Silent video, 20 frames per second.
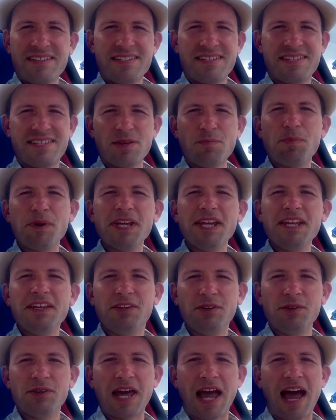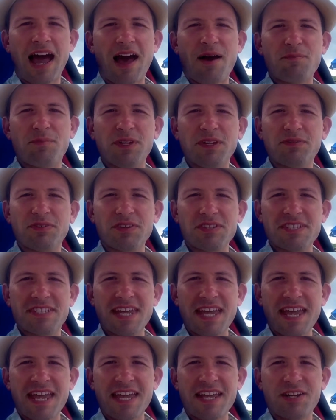Zippity-doo-dah, beautiful
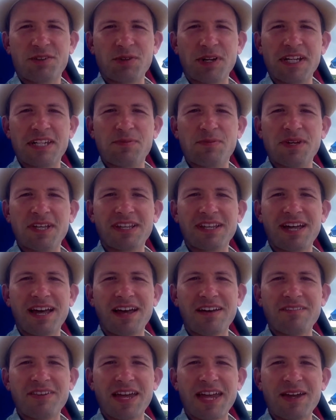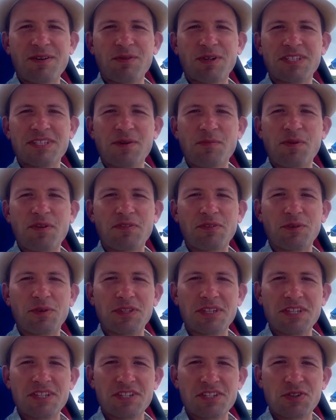day, great to be alive. Hey, what's up
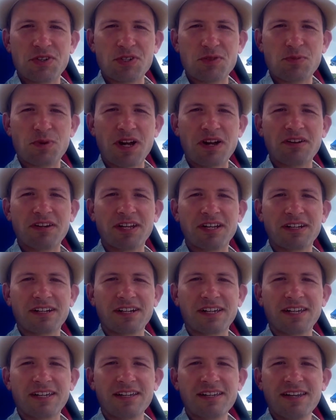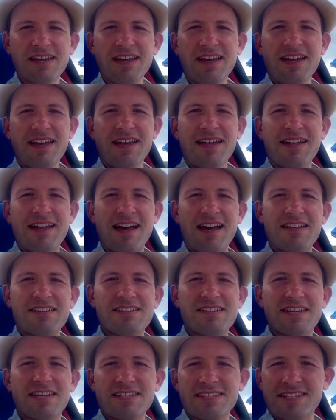everyone, this is Chris Brown here again. Now
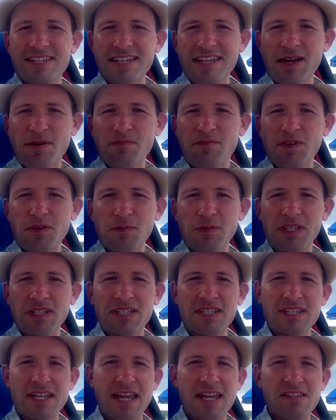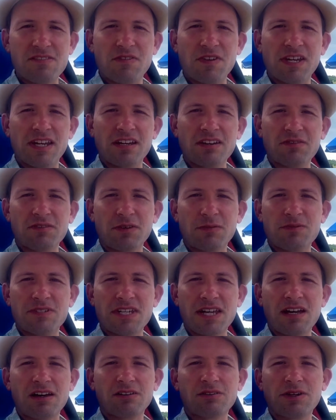as you can see, I'm filming today's video from
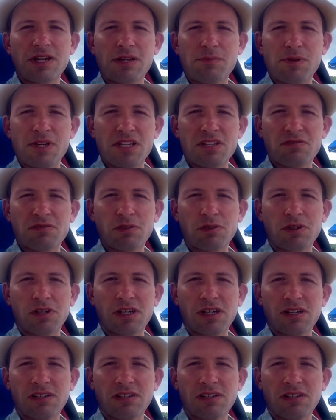Delray Beach, Florida.